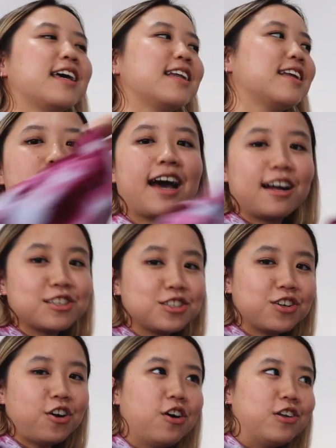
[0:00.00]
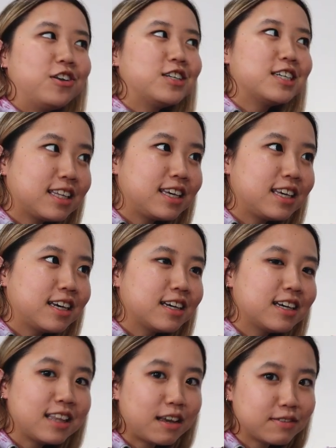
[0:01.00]
then catch on the
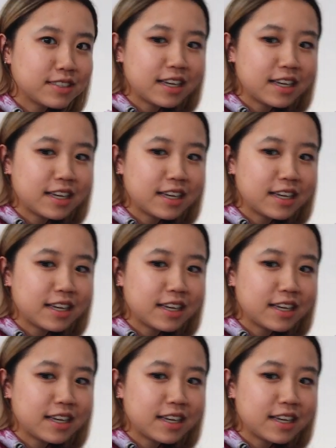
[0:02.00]
left